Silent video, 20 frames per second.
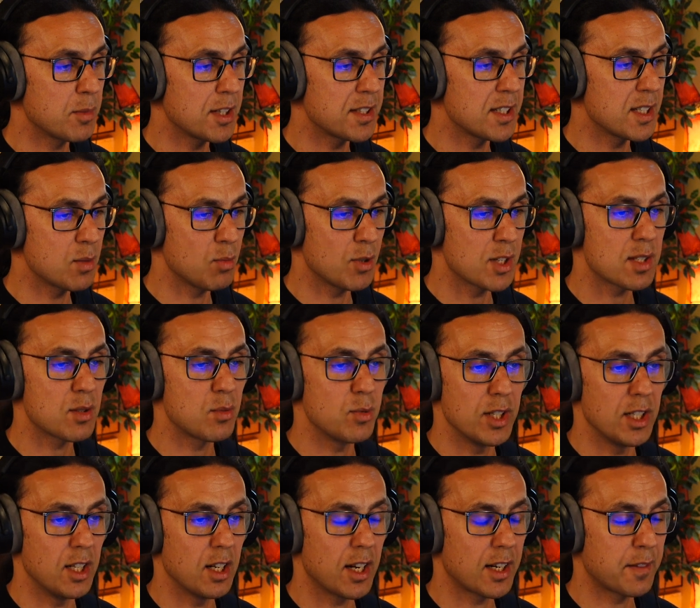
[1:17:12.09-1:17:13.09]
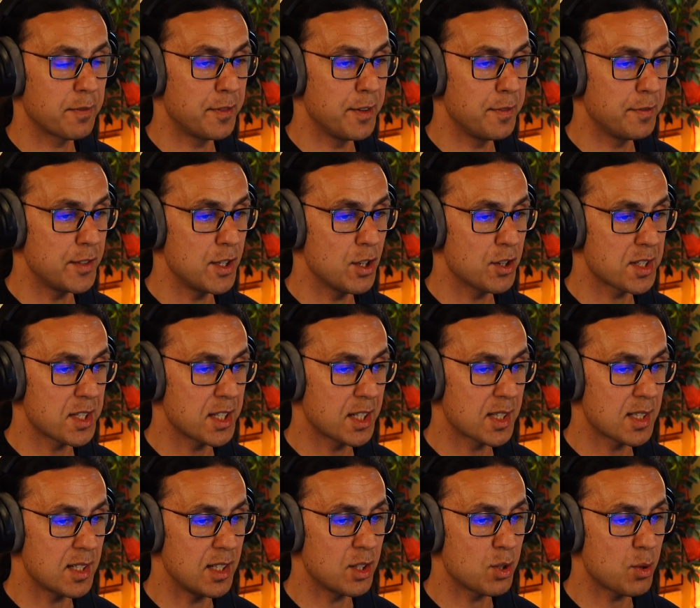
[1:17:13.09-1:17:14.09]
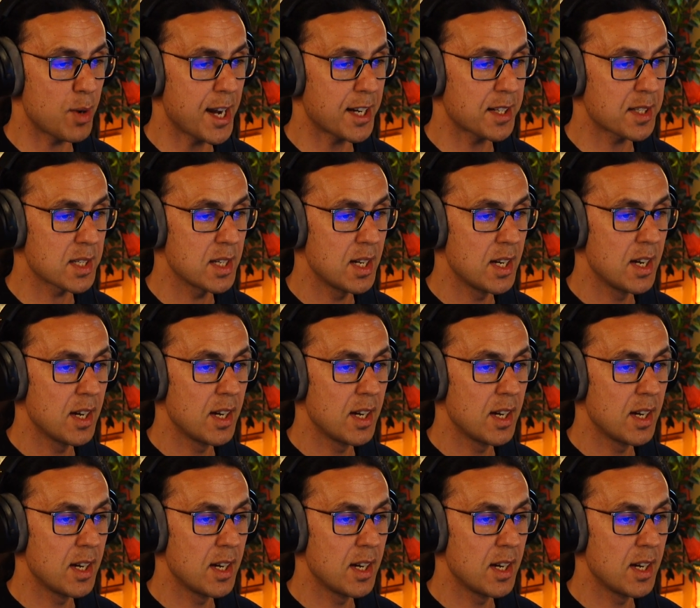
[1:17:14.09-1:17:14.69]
But this was really like 50 or 60 tracks.